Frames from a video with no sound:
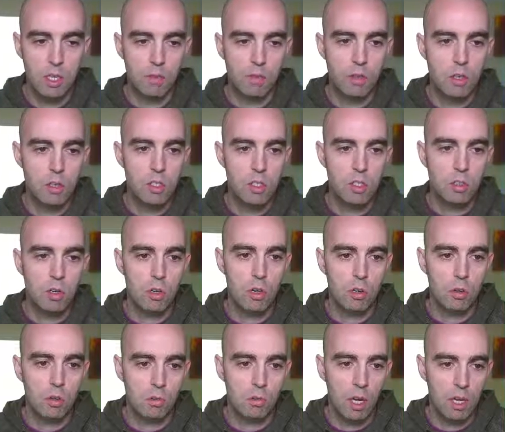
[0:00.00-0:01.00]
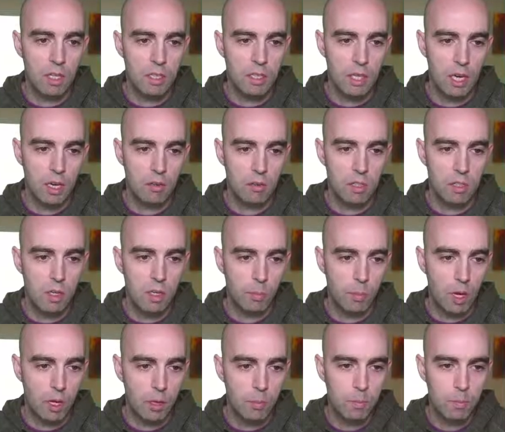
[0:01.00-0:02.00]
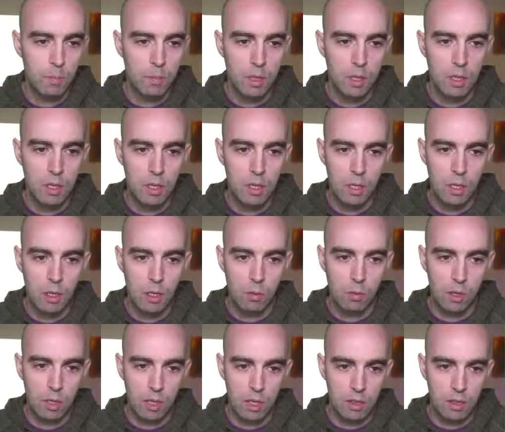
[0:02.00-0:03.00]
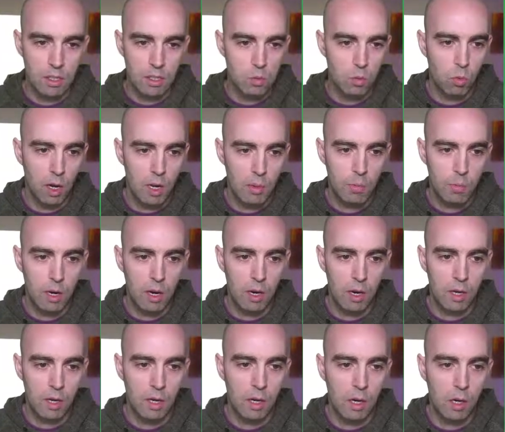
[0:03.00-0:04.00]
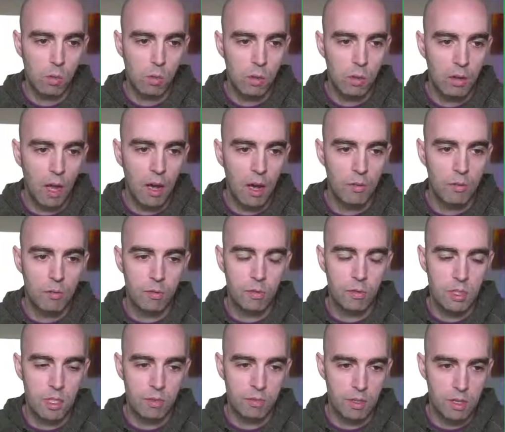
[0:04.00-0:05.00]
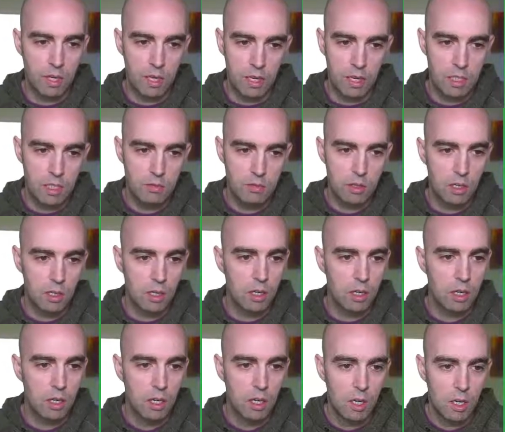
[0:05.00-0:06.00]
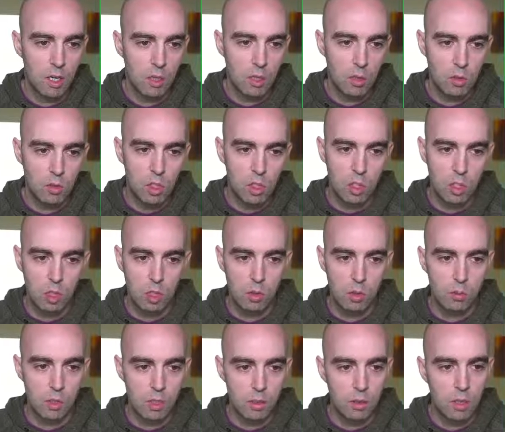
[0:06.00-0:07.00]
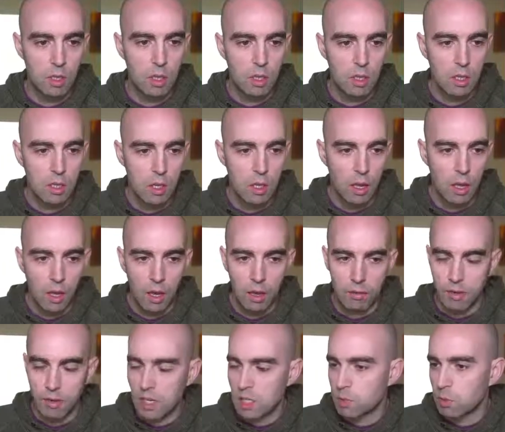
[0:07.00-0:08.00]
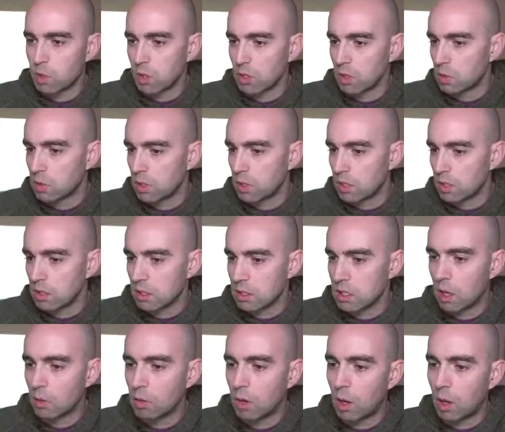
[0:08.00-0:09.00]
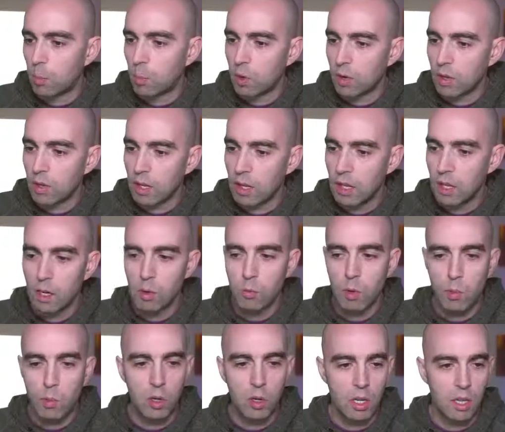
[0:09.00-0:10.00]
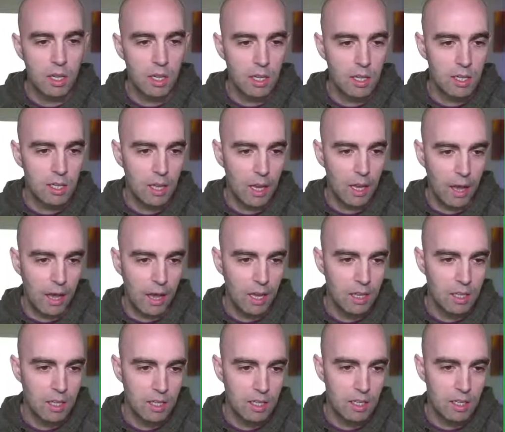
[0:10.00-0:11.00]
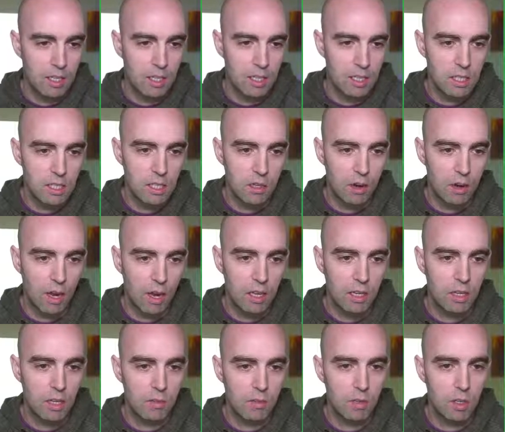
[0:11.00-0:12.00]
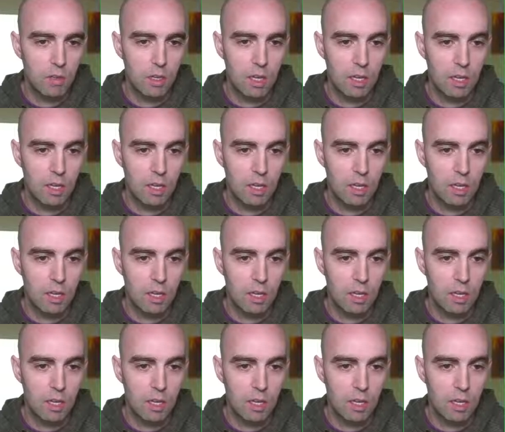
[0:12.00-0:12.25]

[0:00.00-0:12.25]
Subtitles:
you scroll right down to the bottom, where you get this white bar here, we have different links for YouTube and Facebook and Twitter and so on, but here we put in a little Easter egg. If you click